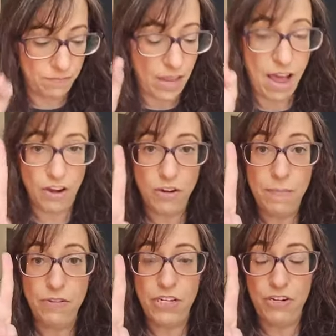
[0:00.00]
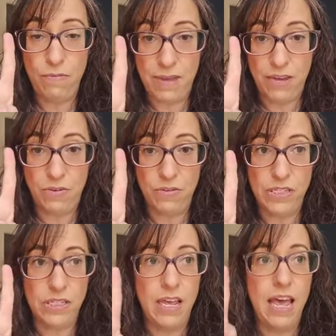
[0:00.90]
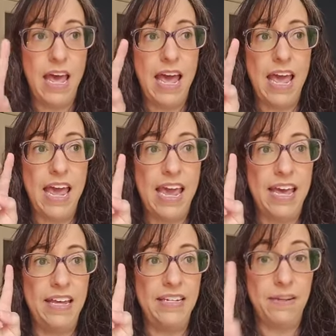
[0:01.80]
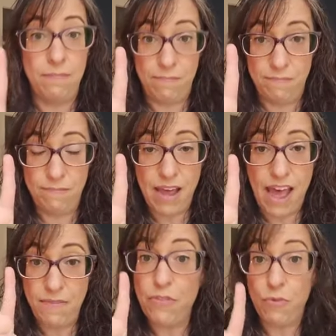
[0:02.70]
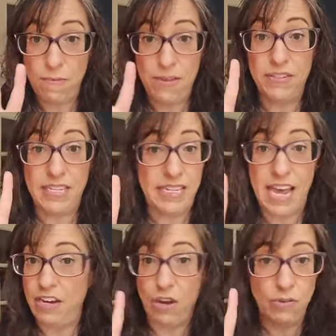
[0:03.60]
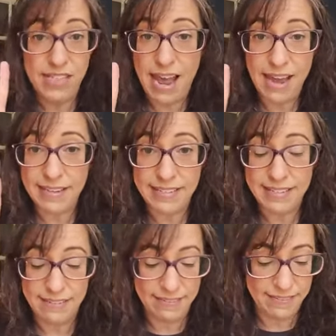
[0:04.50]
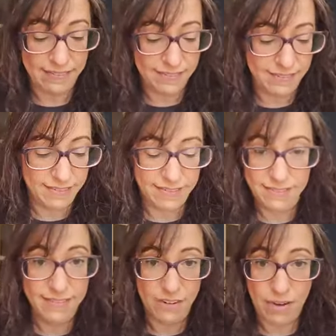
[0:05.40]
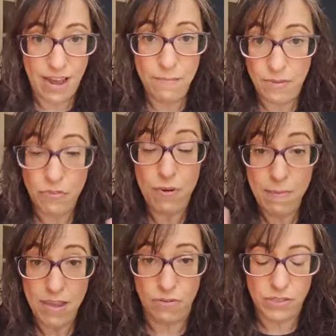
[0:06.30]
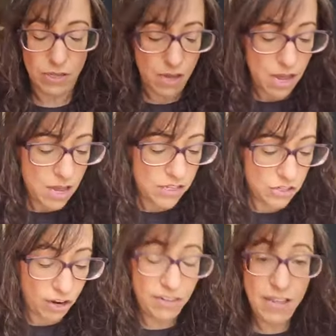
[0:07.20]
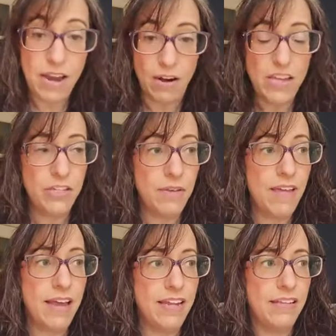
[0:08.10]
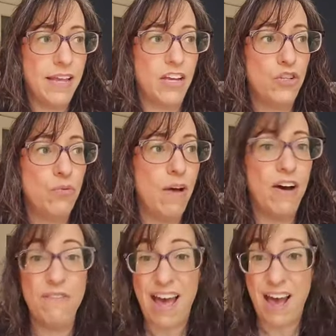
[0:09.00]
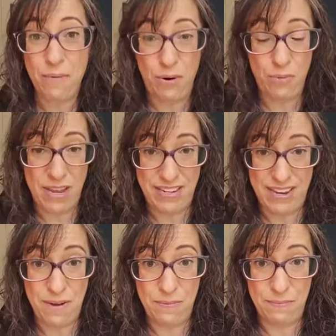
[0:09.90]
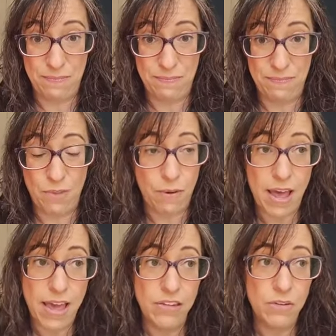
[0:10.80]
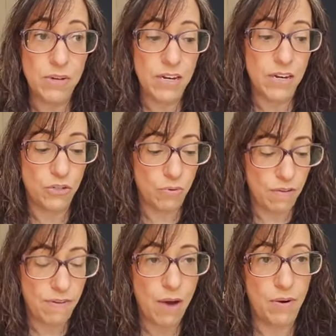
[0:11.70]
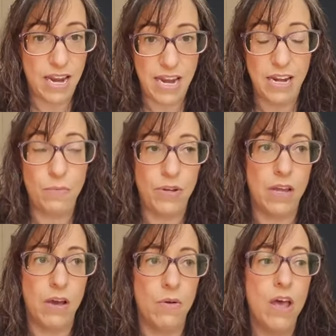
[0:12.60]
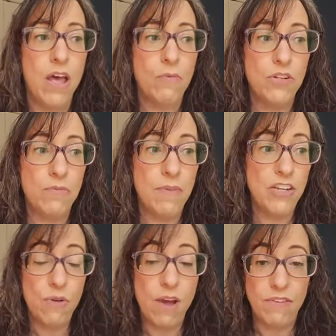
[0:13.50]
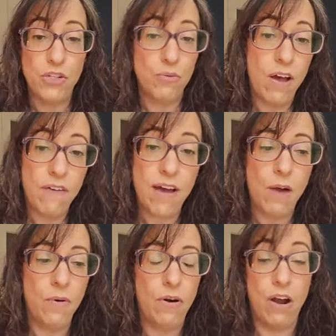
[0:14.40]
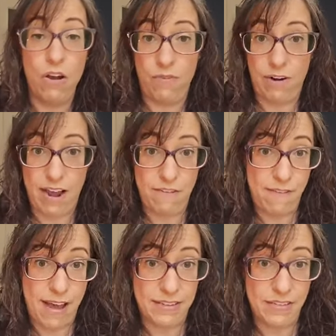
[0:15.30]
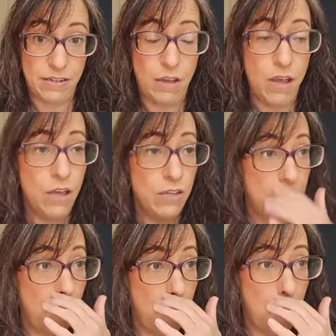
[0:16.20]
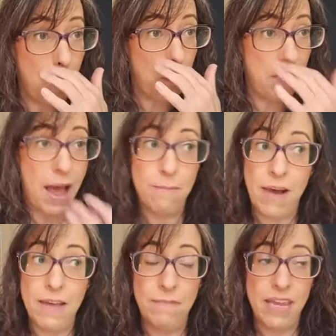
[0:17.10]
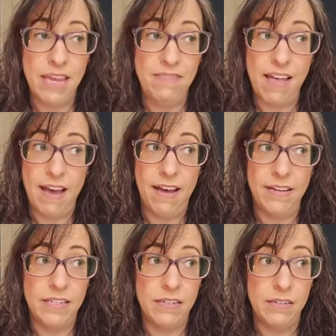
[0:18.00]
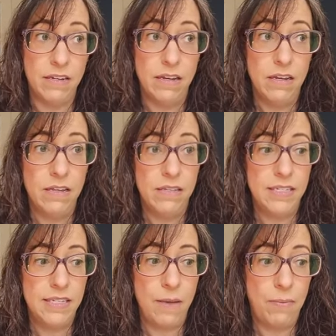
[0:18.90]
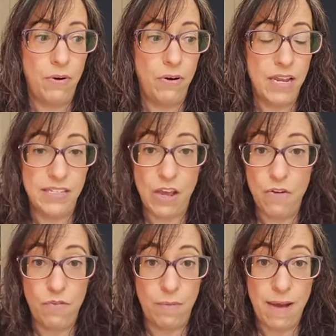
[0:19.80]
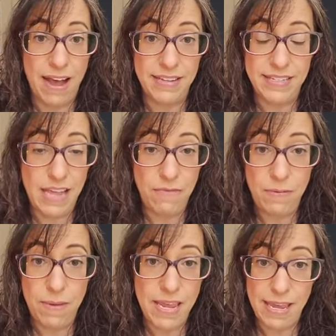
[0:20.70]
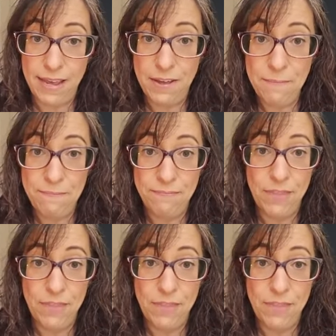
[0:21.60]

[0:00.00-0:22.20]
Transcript: how you're building your meals, and having three meals a day. No snacks. Okay. But three meals. Start there and do that in like a 12 hour window. Okay. Do it in a 12 hour eating window, which means you have a 12 hour overnight fast. So that might mean that supper is over by 7 p.m